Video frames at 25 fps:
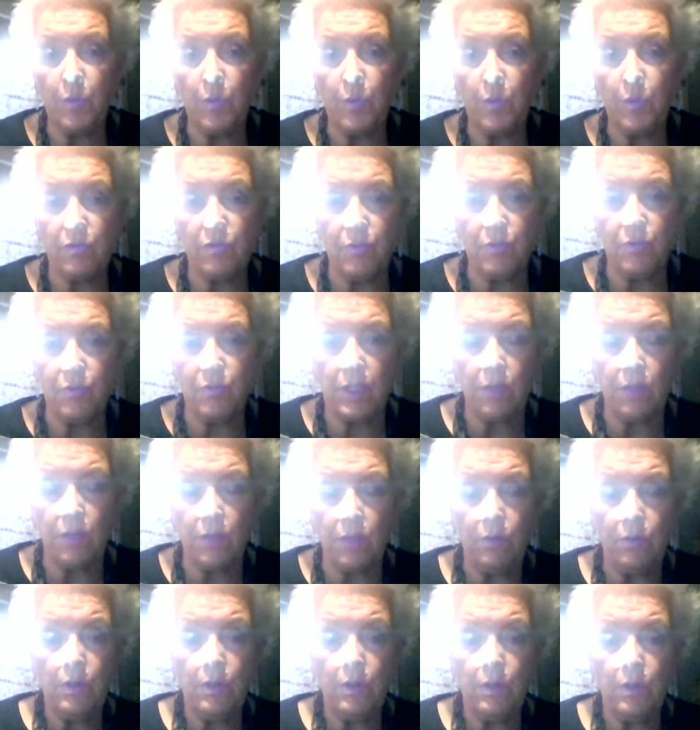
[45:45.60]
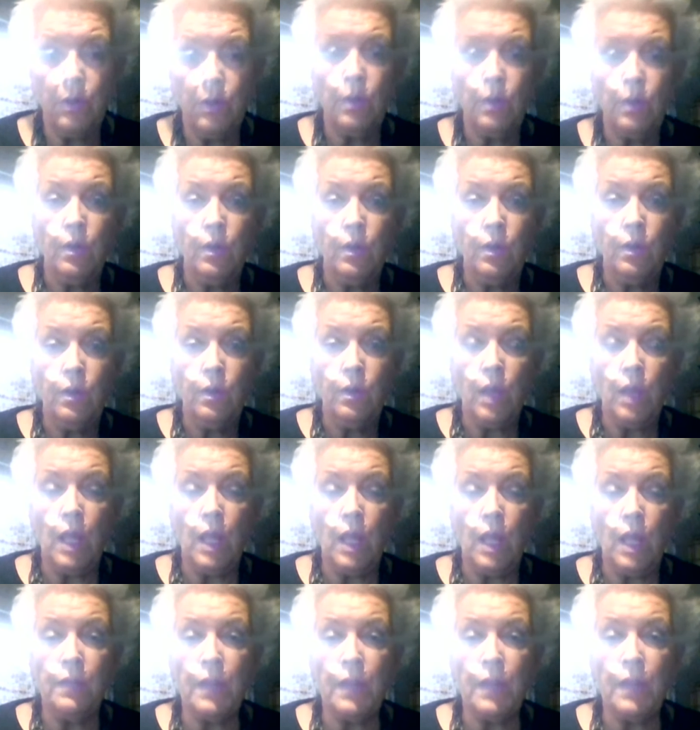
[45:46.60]
portfolio
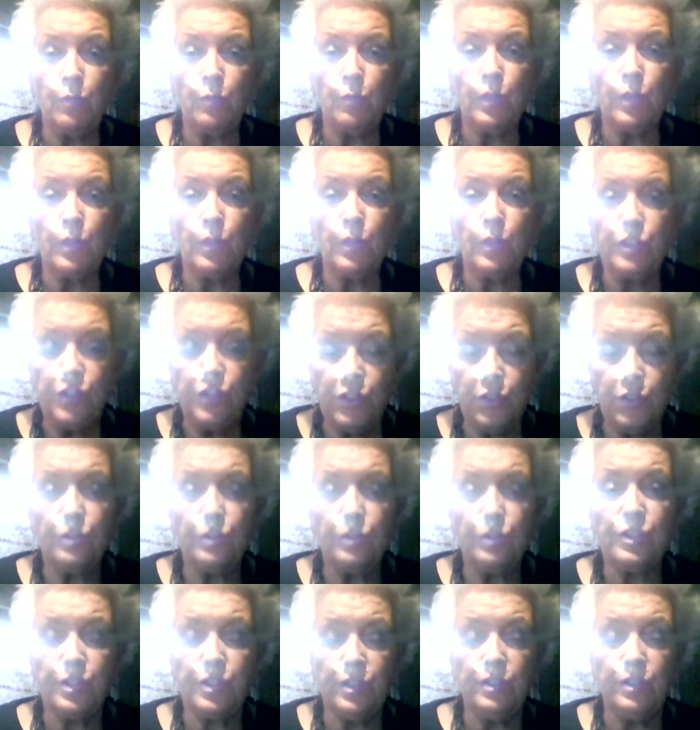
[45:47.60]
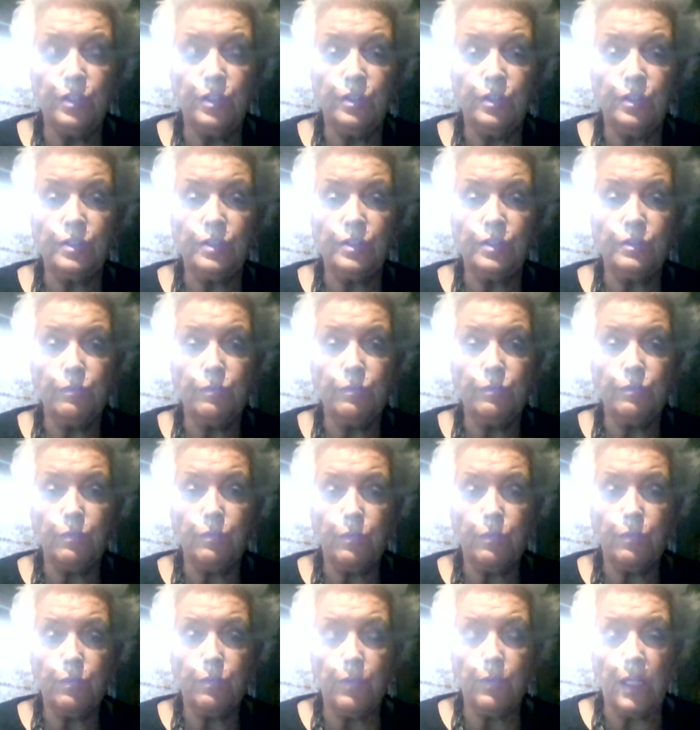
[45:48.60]
that reduces
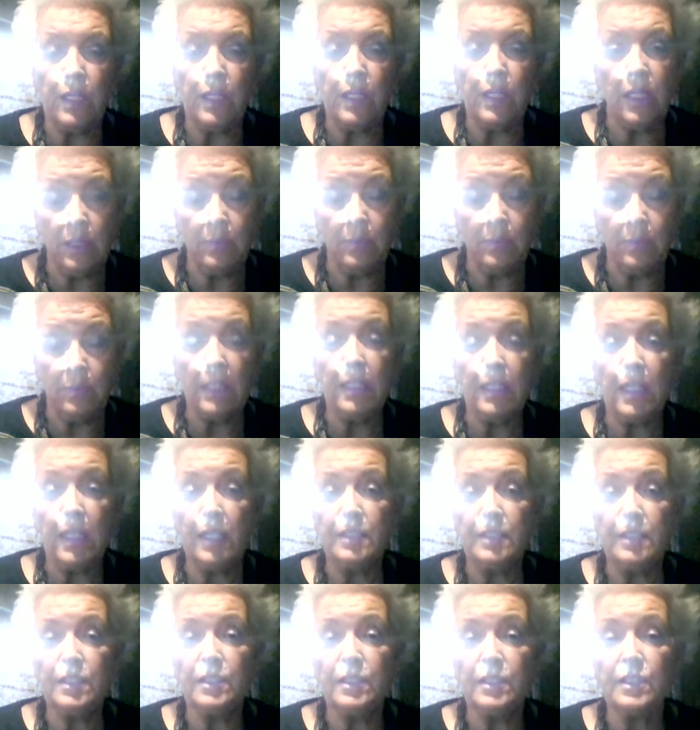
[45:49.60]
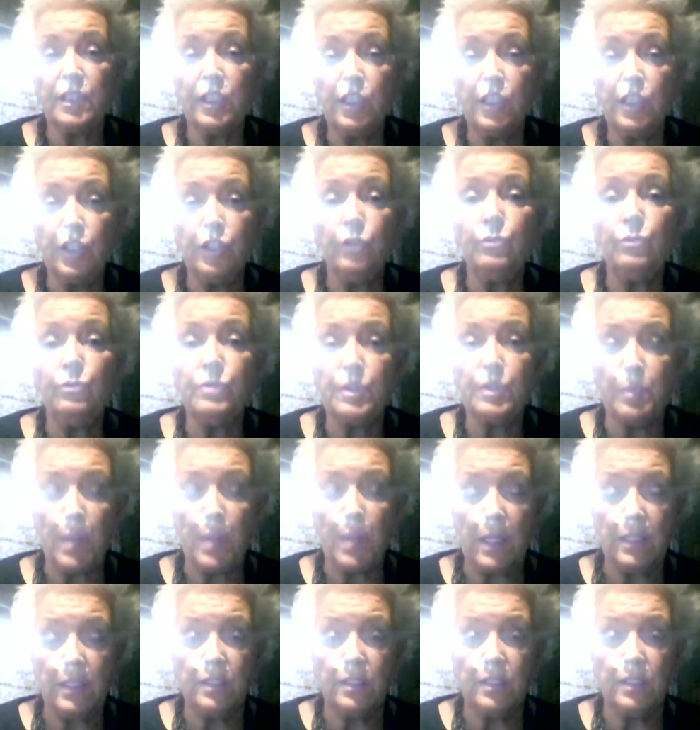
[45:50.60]
the, in many cases, acute
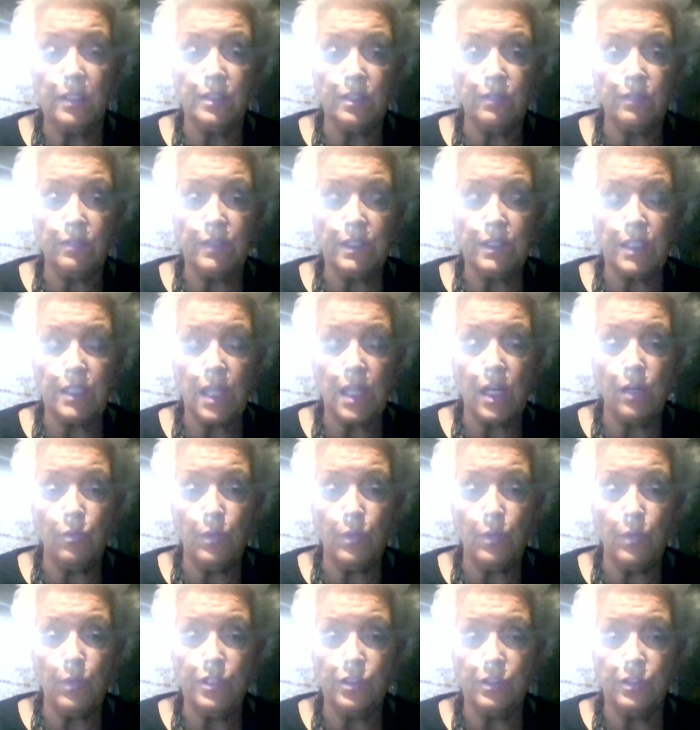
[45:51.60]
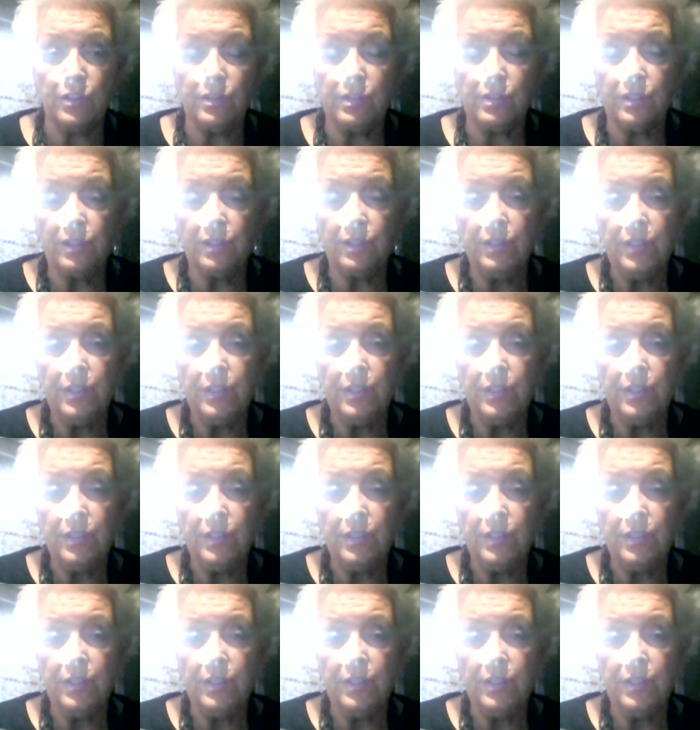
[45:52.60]
dependence of entire regions